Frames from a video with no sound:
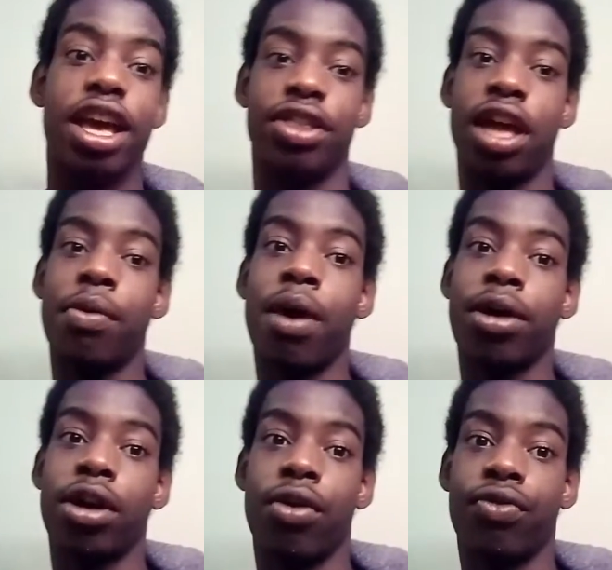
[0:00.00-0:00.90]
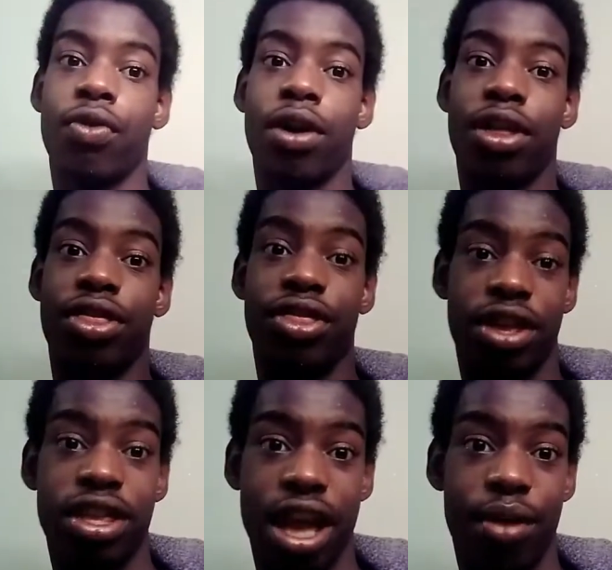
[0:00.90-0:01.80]
And then I want to go for
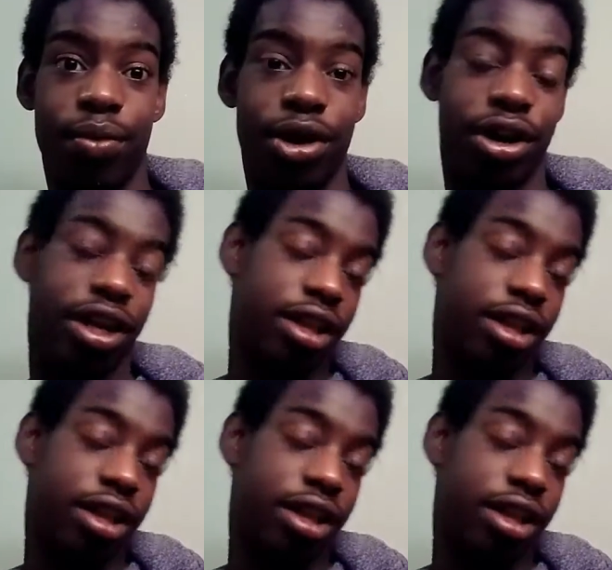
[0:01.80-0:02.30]
the network